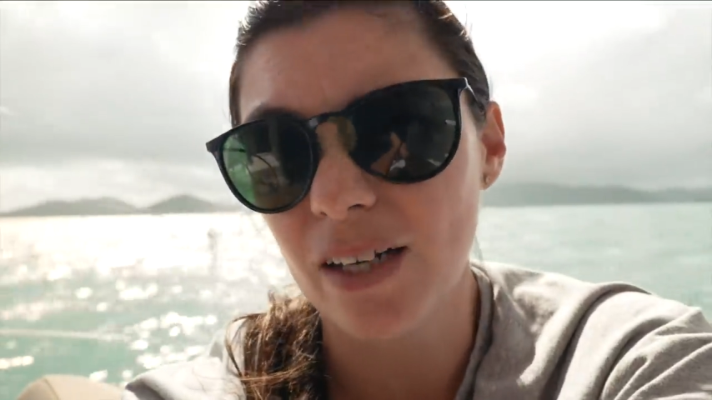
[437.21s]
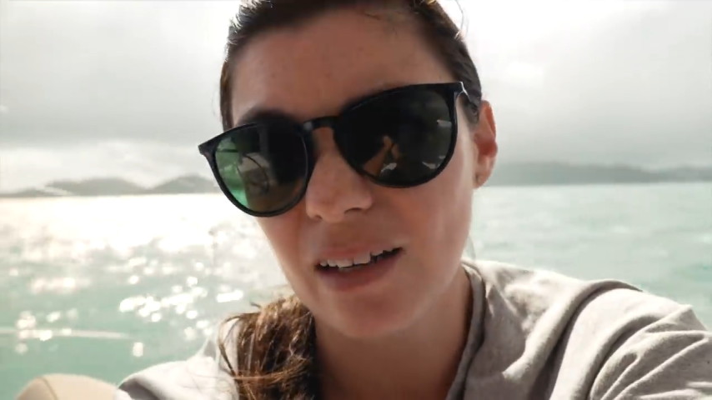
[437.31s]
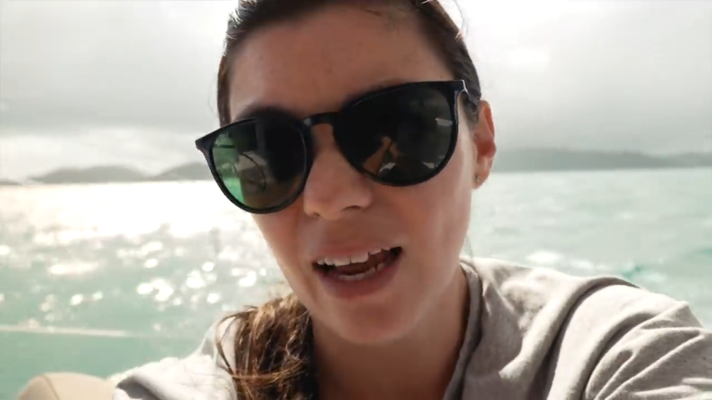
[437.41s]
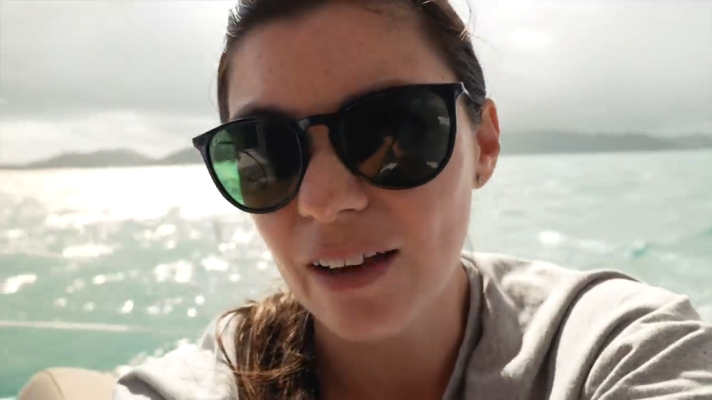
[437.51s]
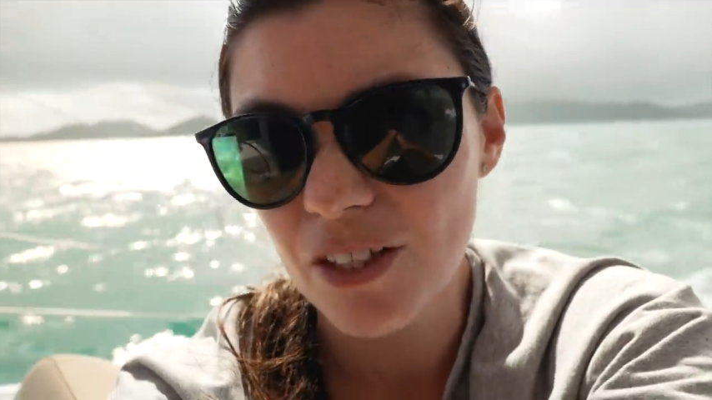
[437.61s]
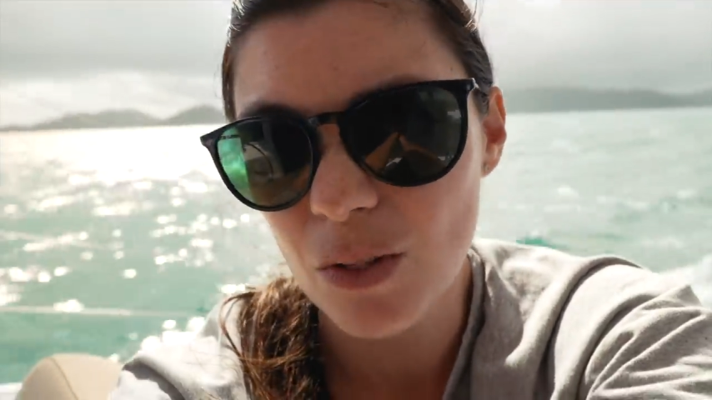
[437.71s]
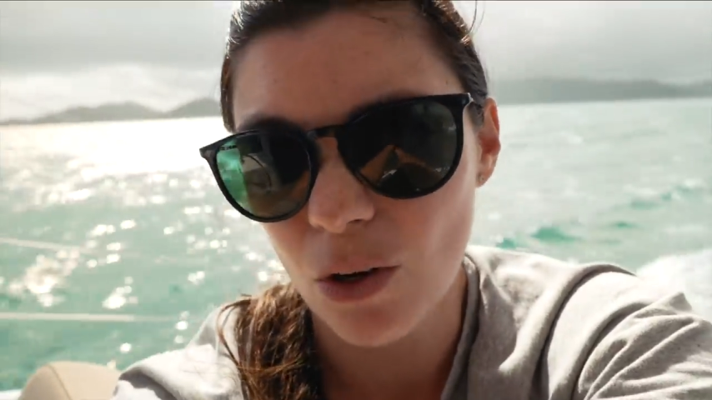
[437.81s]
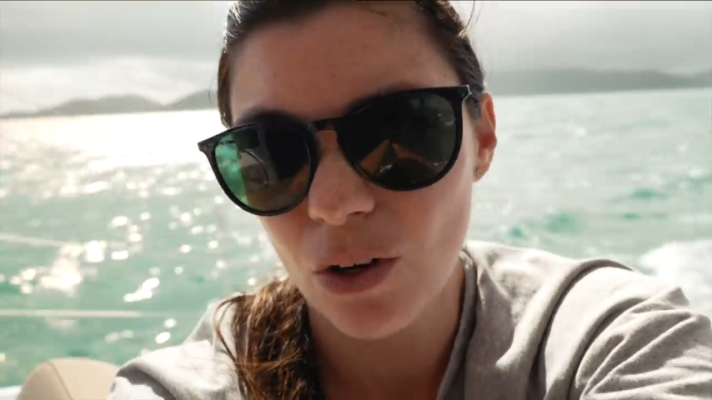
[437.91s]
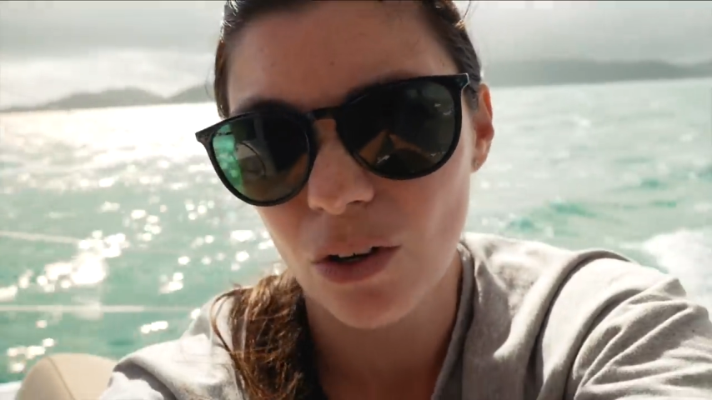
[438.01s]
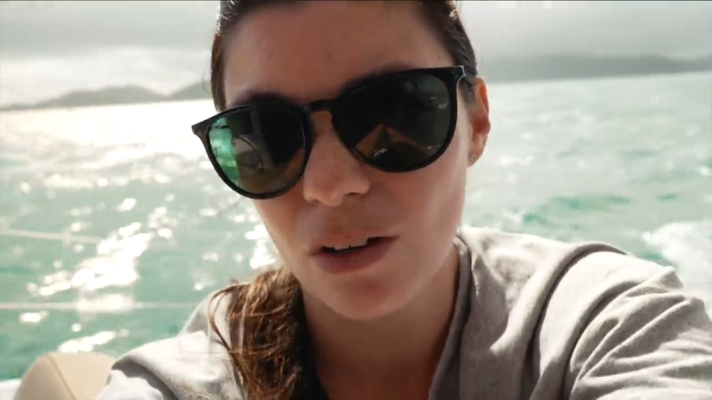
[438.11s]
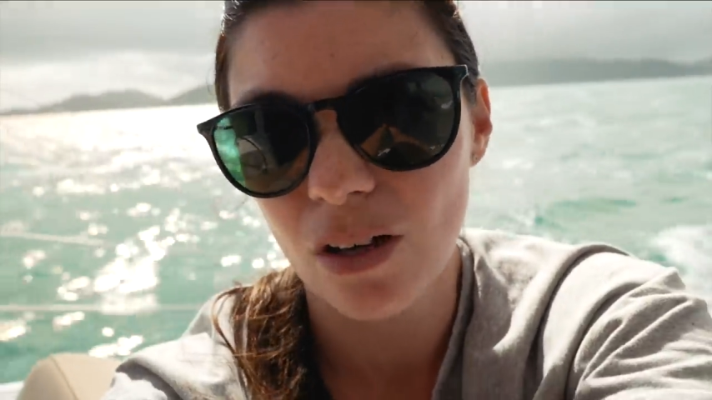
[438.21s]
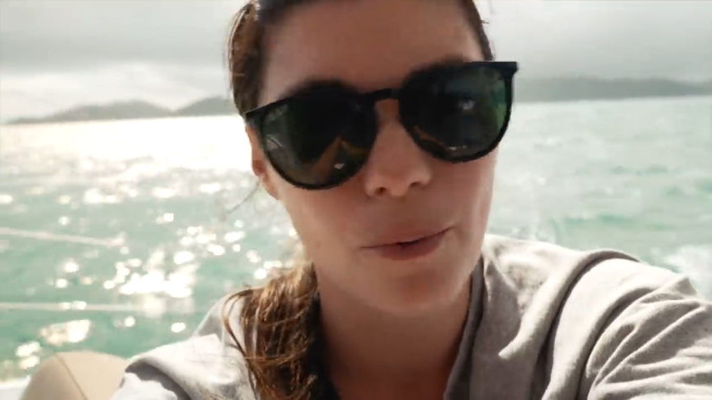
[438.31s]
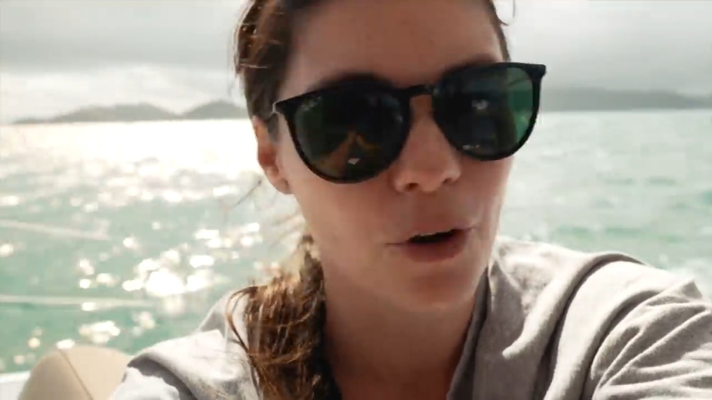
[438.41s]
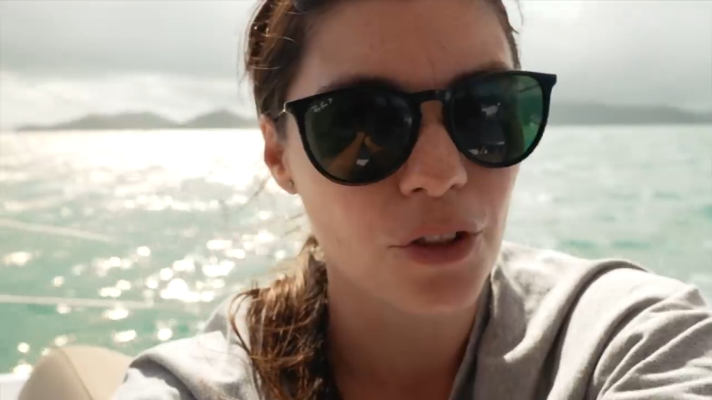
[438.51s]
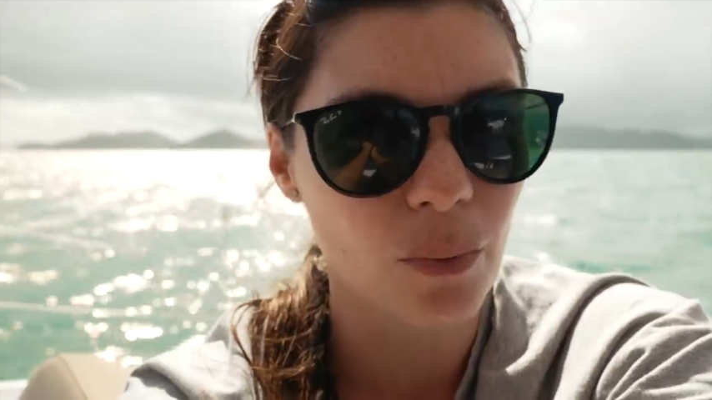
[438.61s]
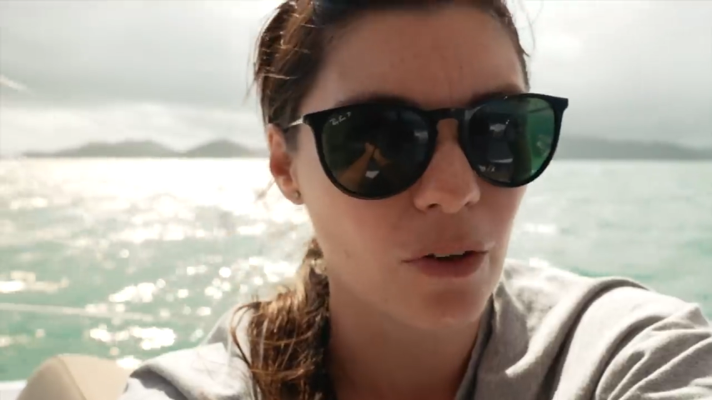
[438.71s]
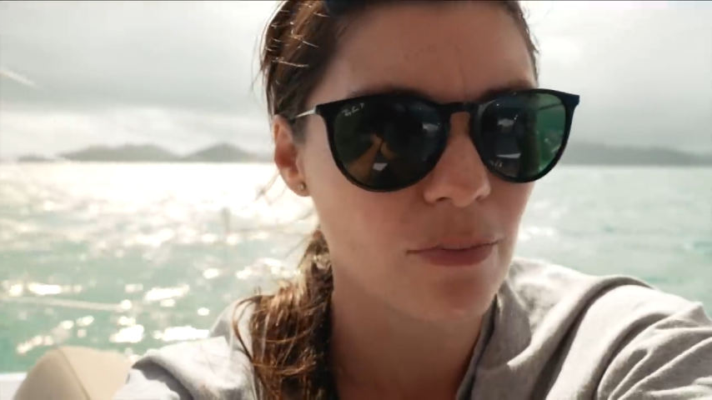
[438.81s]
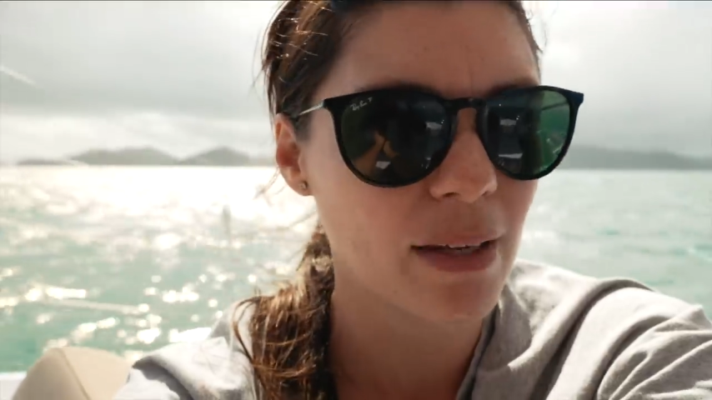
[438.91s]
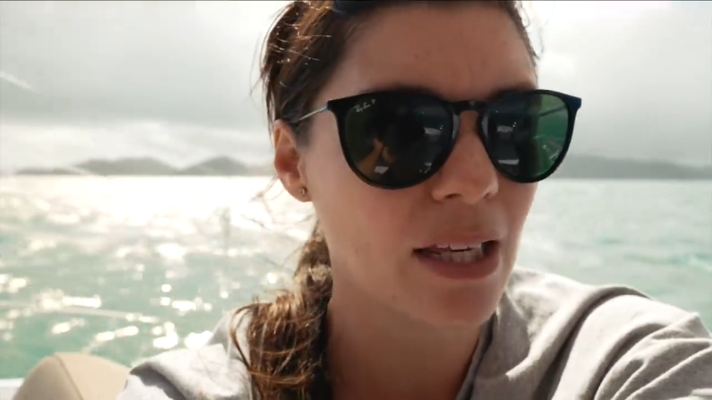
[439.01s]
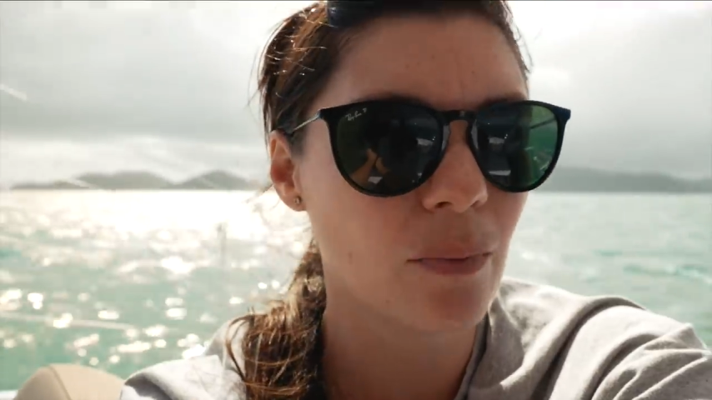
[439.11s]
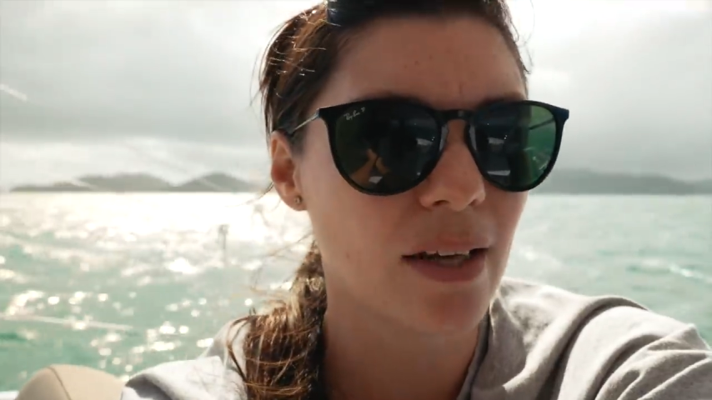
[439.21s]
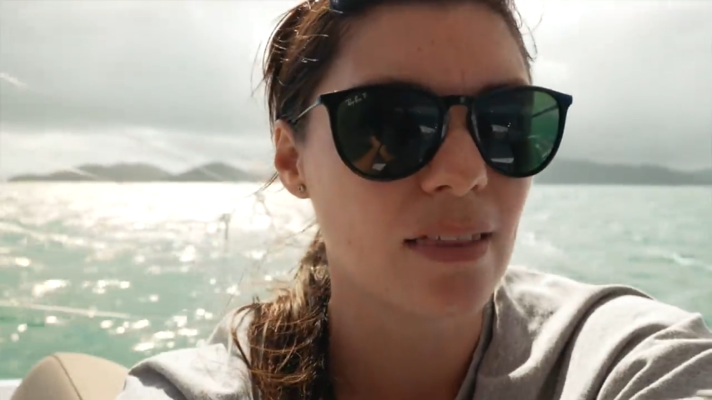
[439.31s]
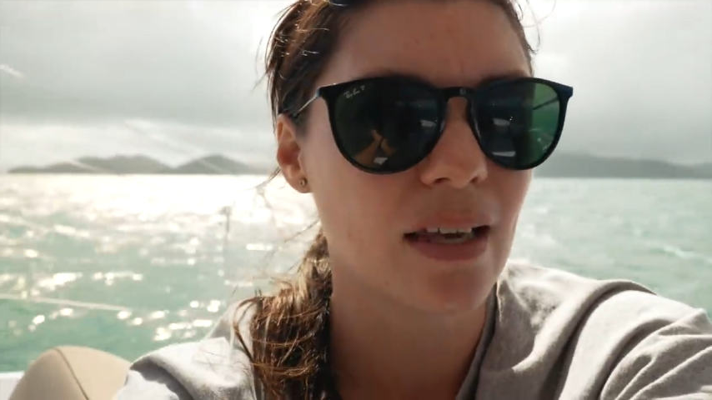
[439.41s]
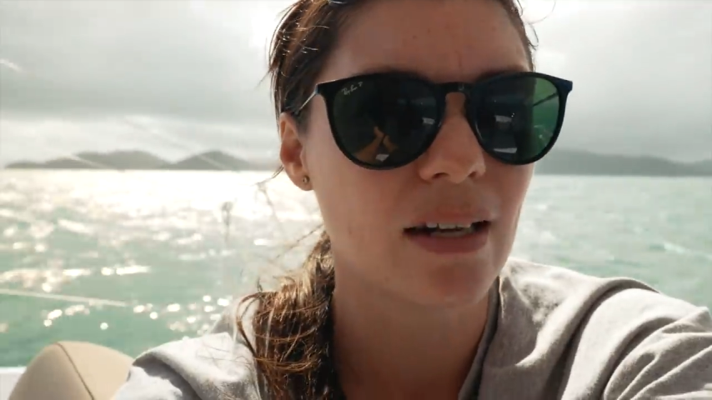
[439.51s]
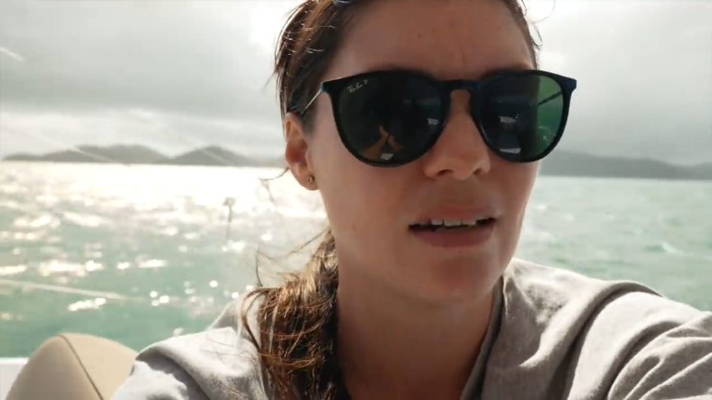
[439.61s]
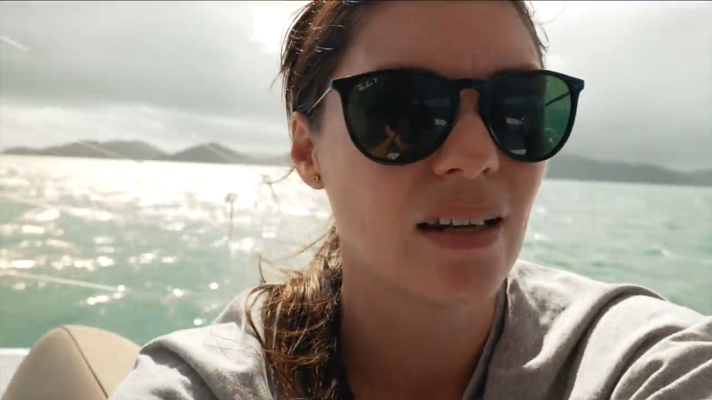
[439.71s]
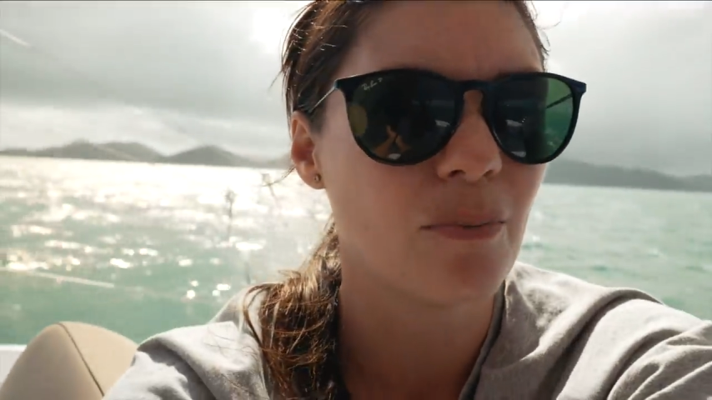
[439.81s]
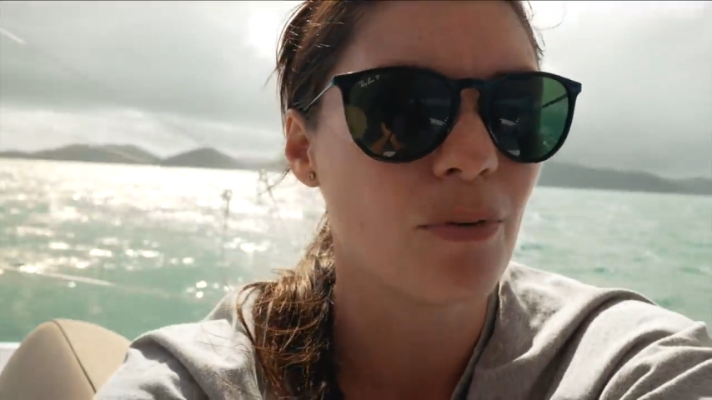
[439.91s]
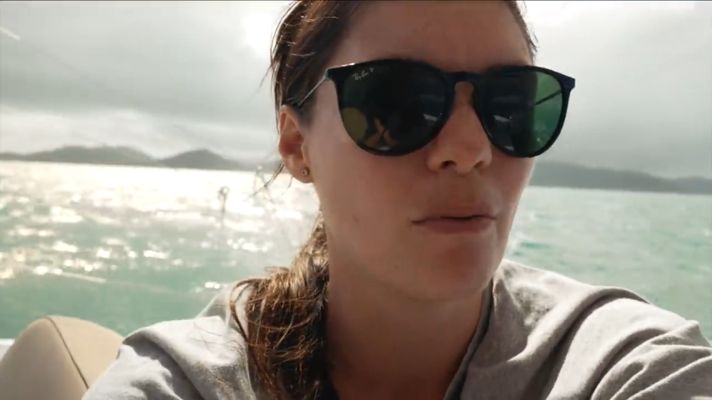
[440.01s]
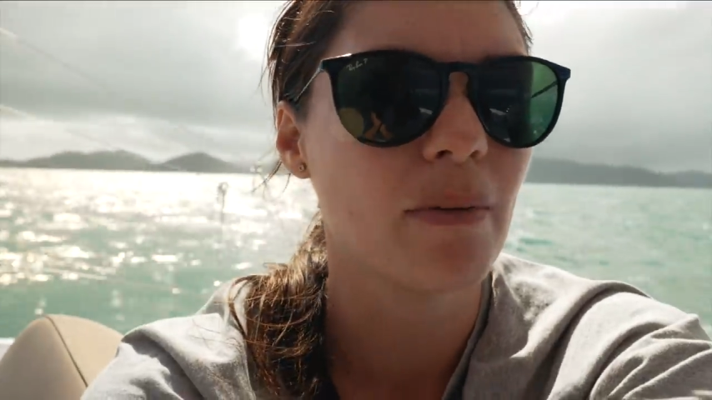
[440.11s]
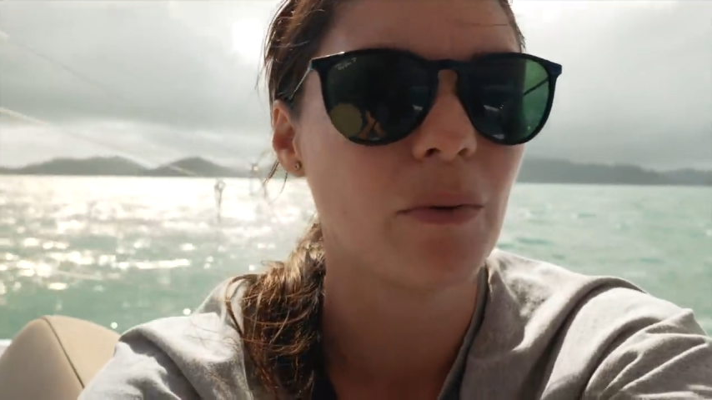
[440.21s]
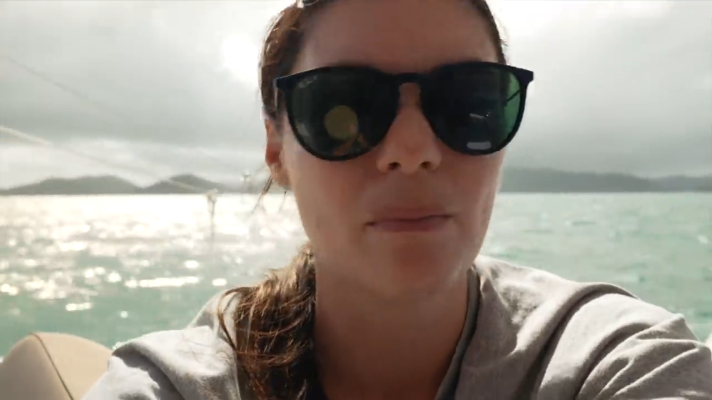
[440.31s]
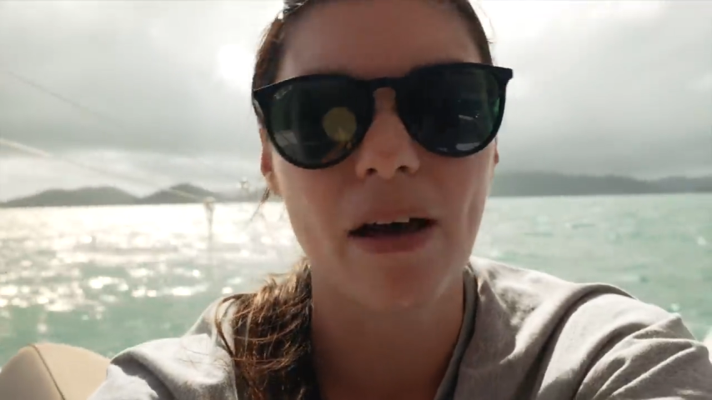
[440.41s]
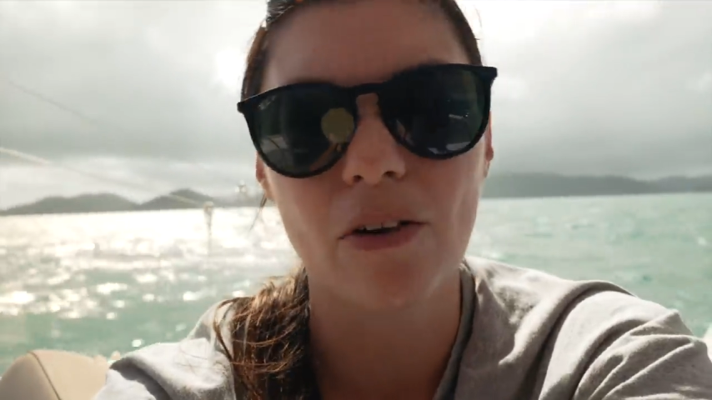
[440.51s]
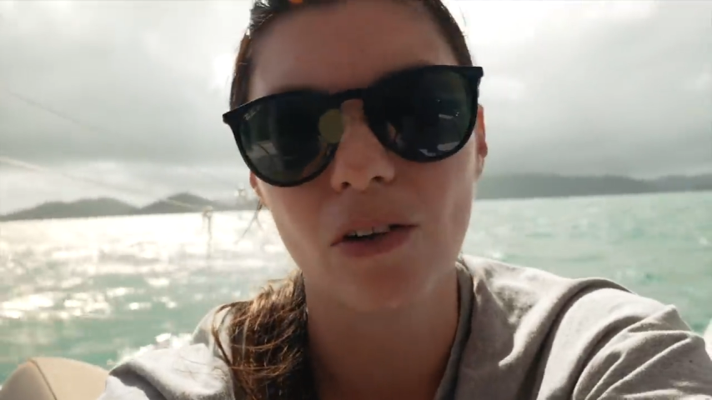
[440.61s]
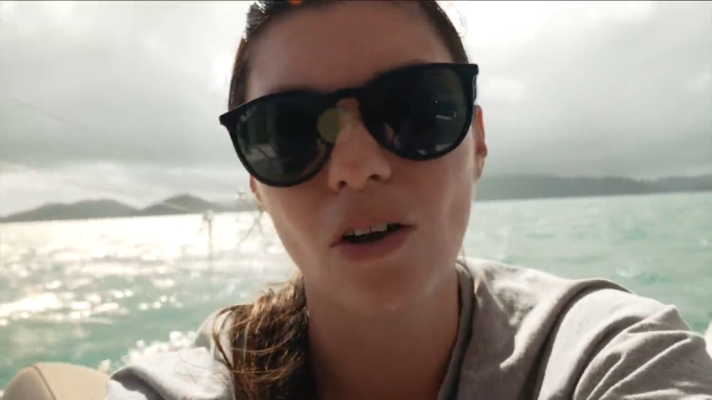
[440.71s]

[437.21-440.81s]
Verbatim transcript: Like if this were a boat that we're familiar with, then it probably would matter a